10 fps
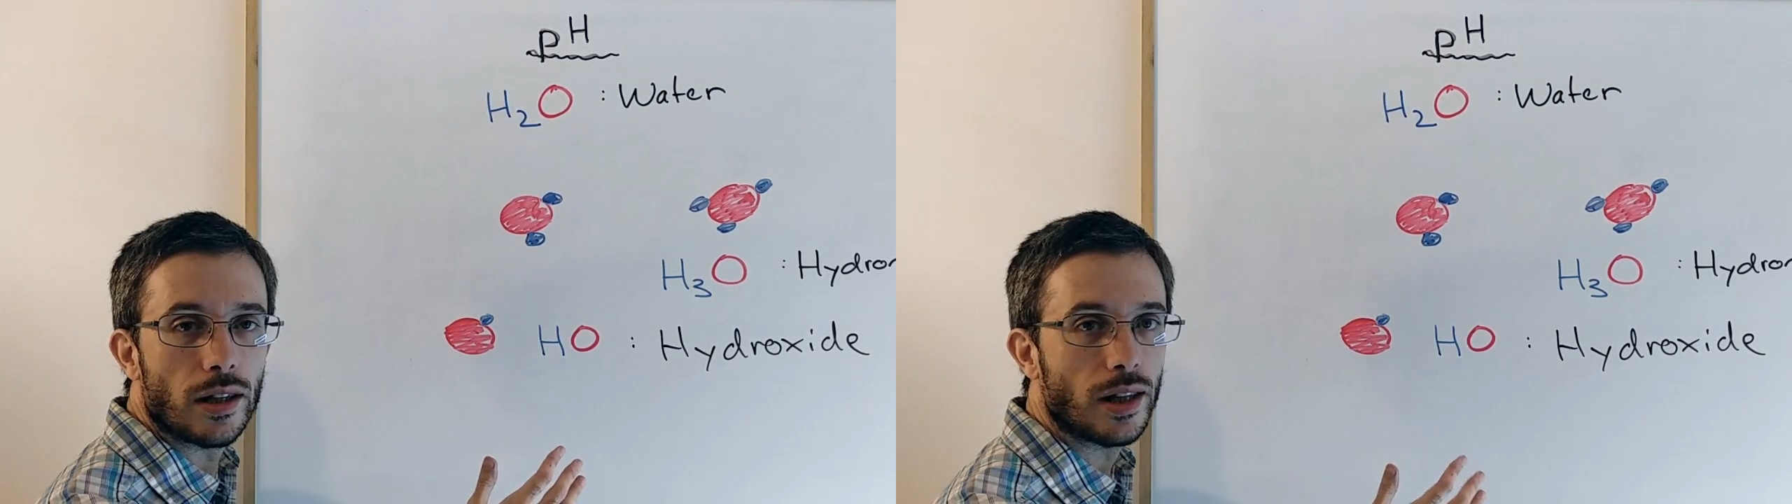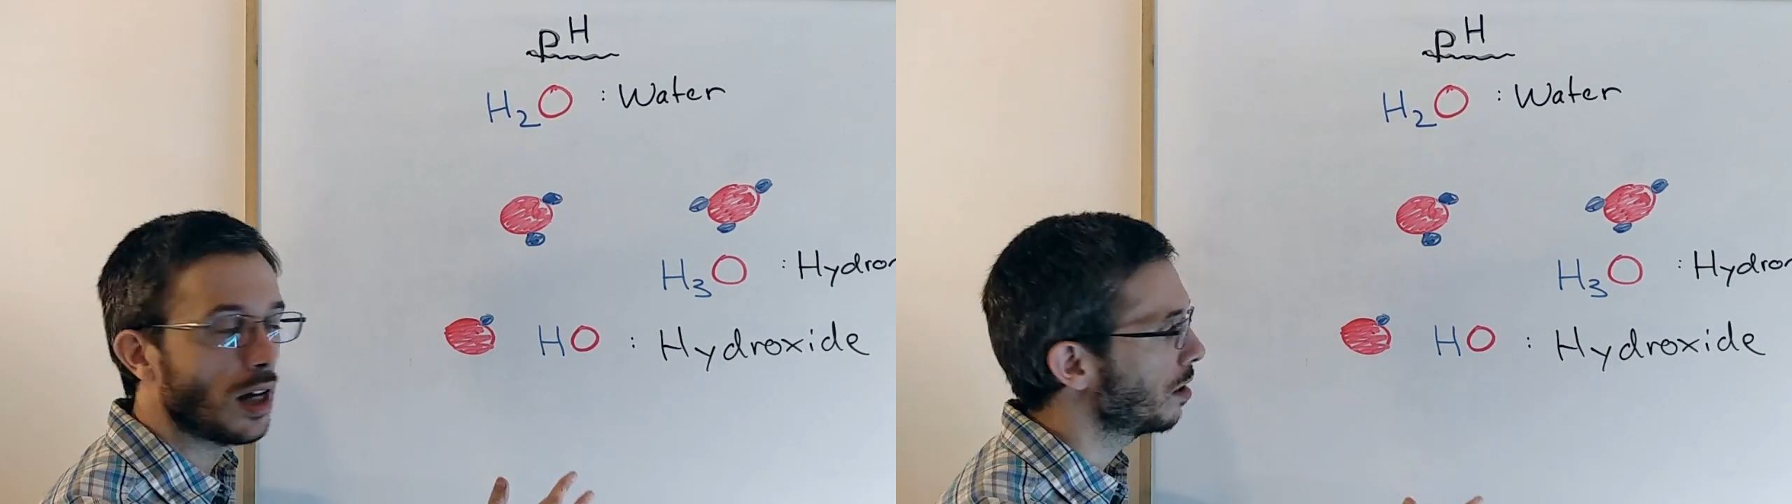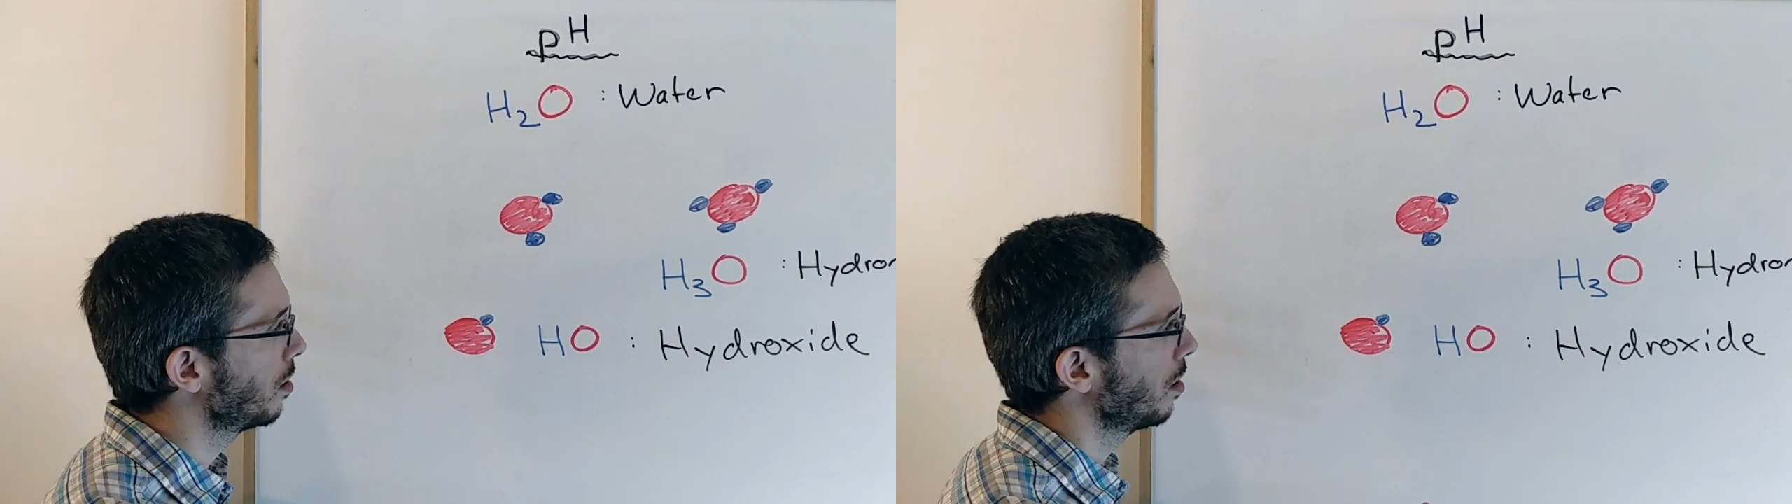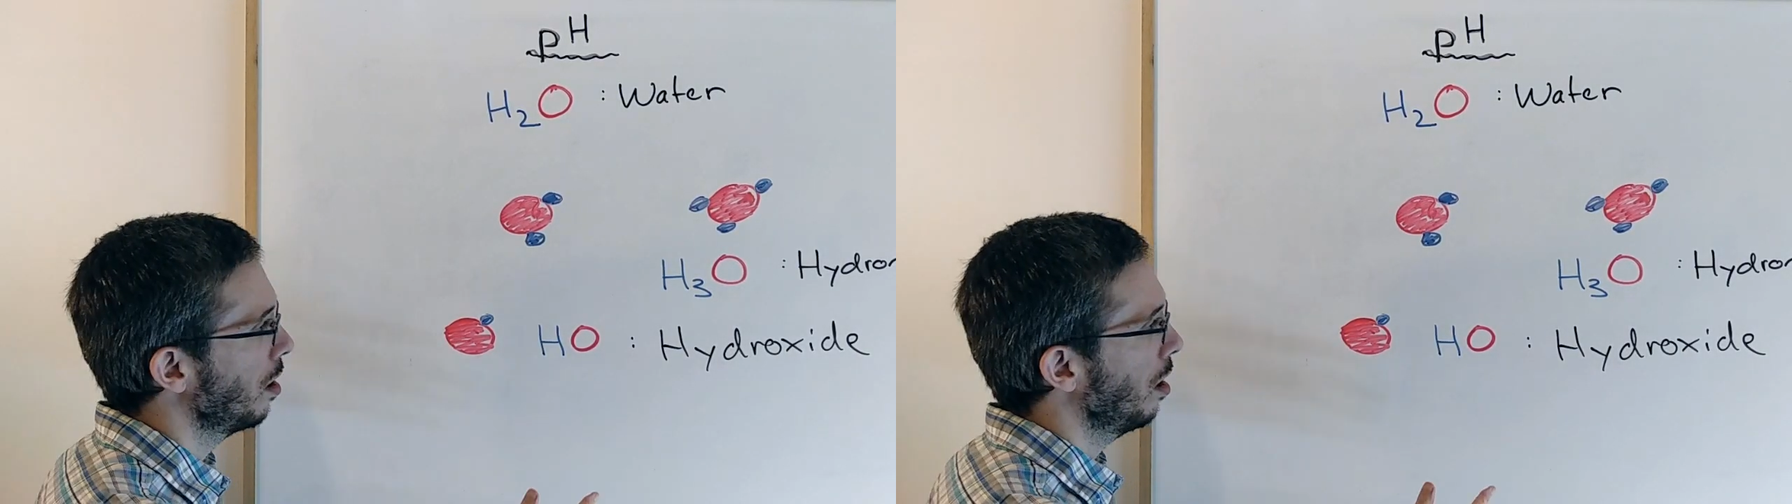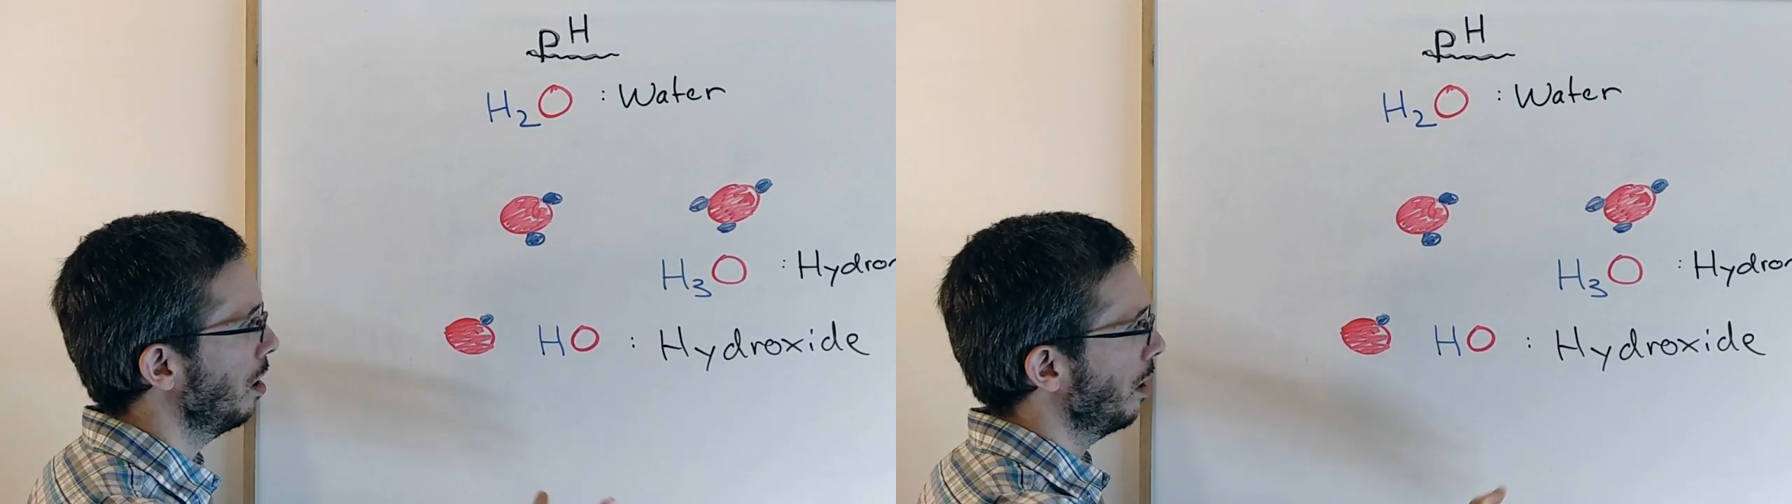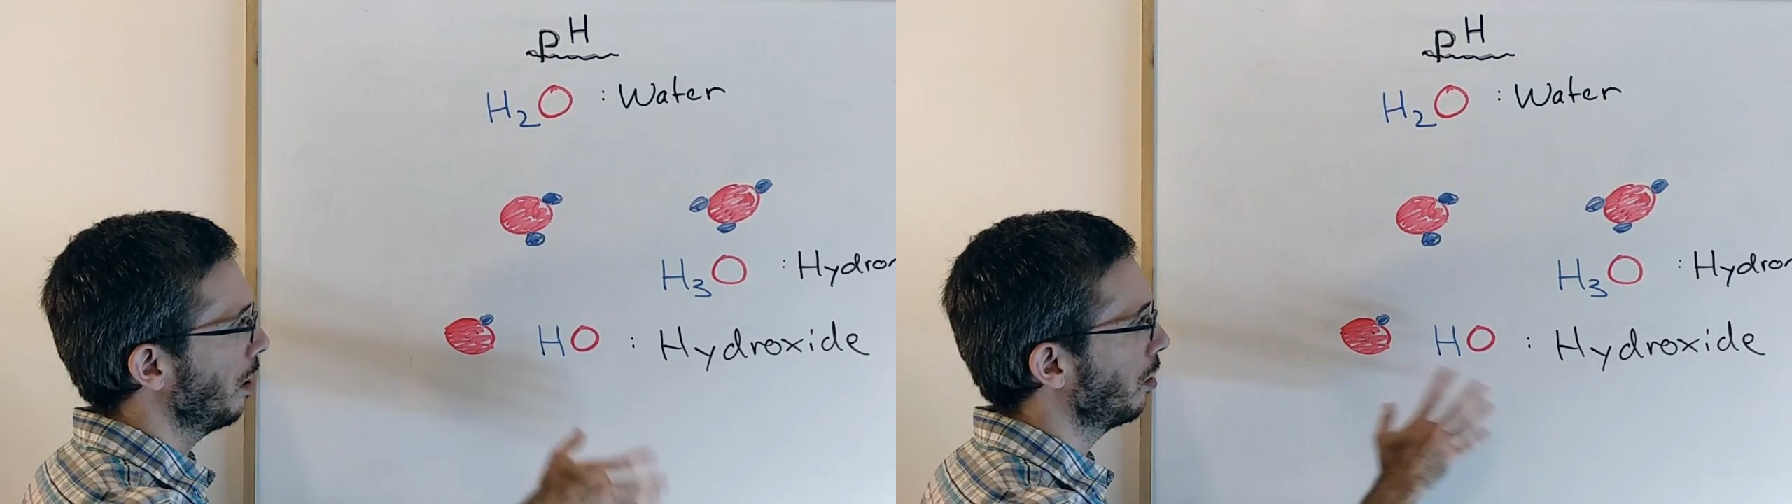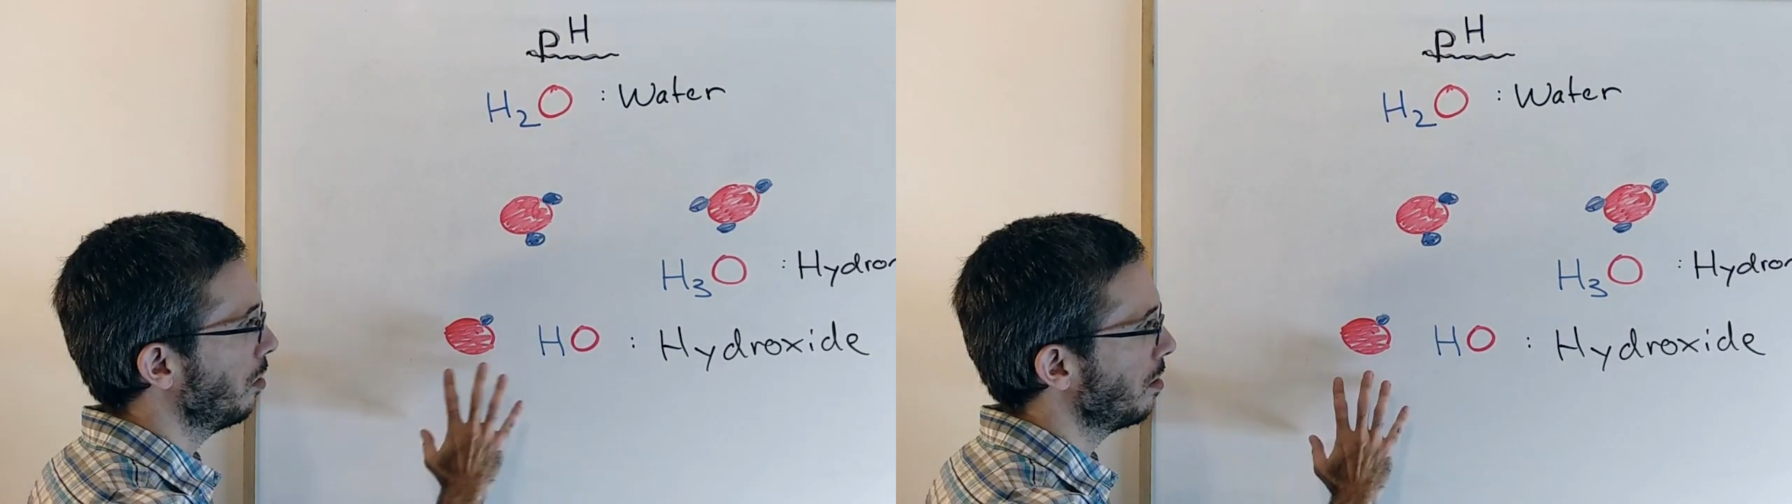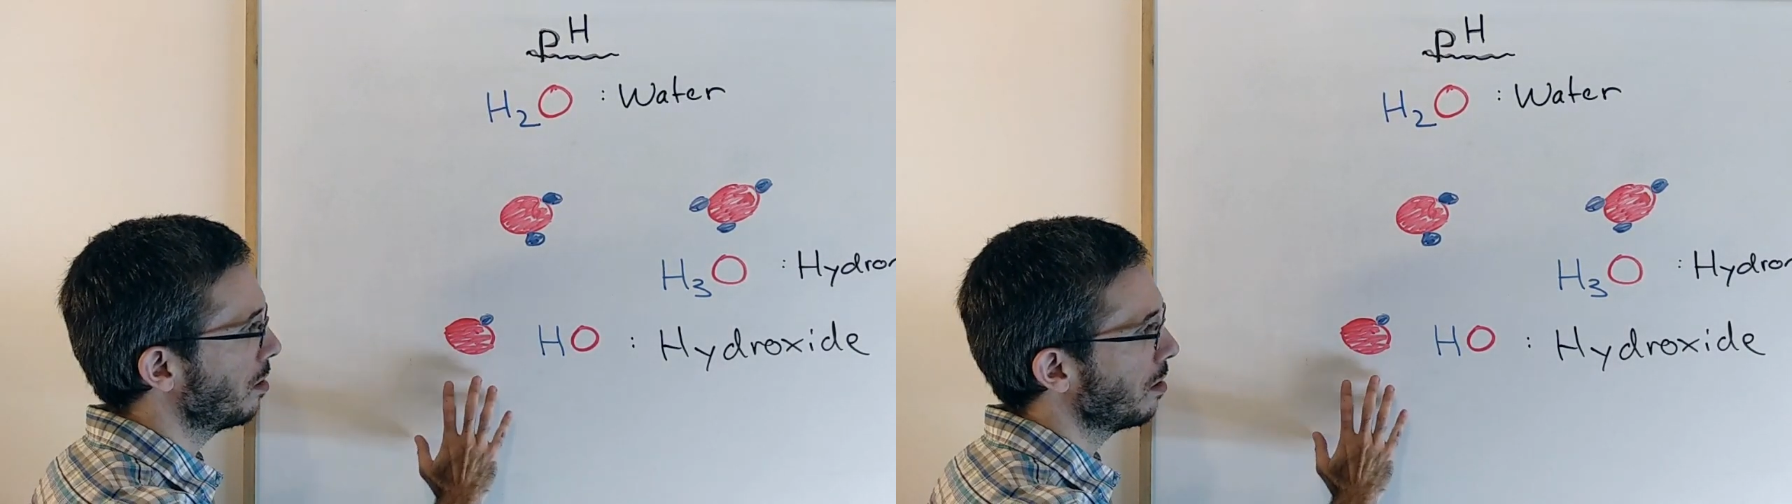that uh,
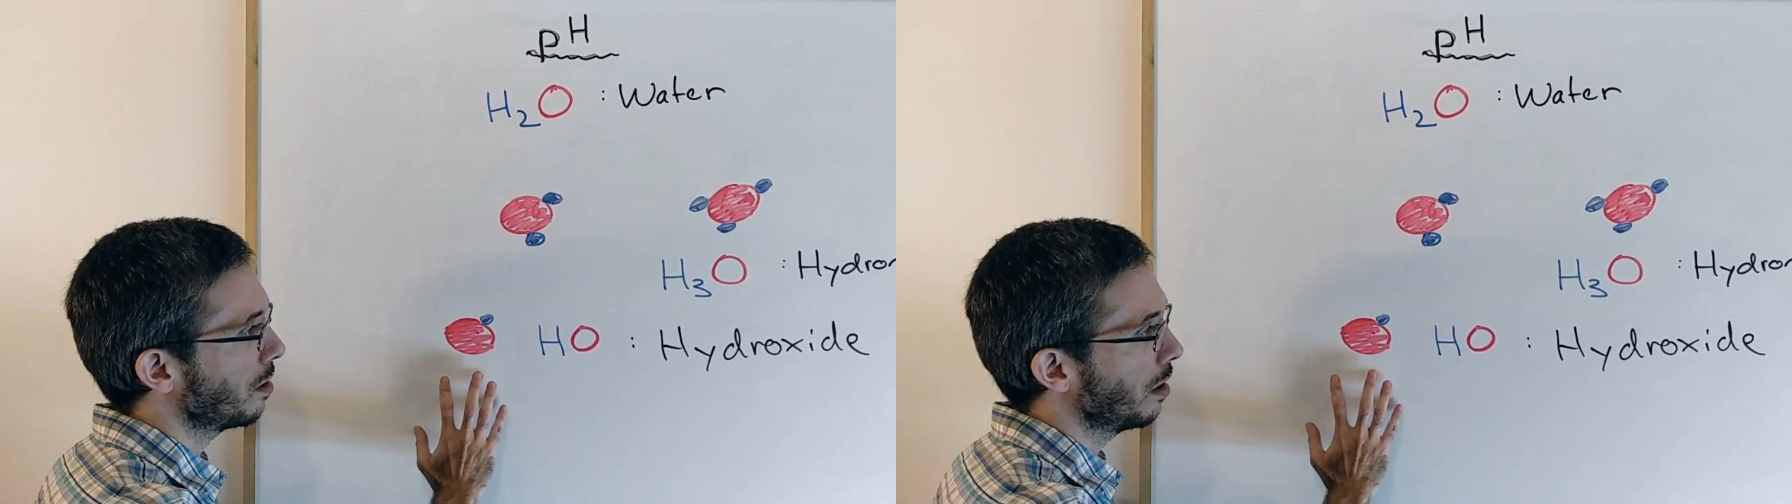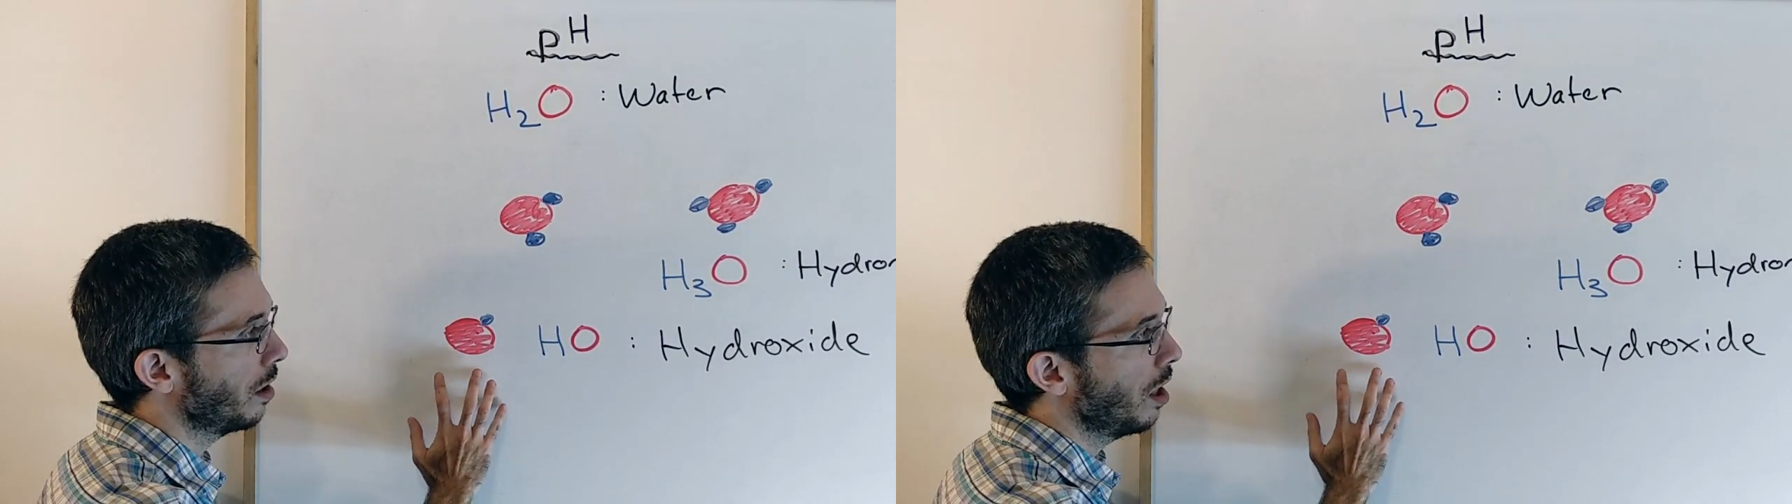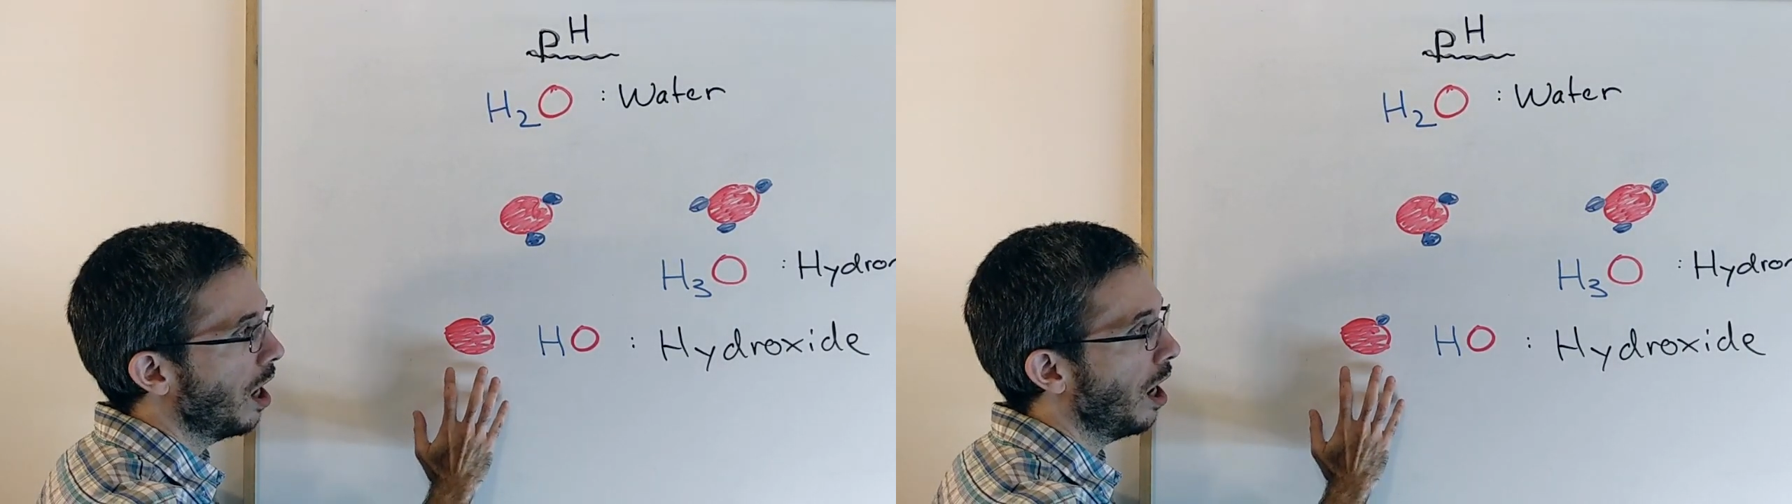increases the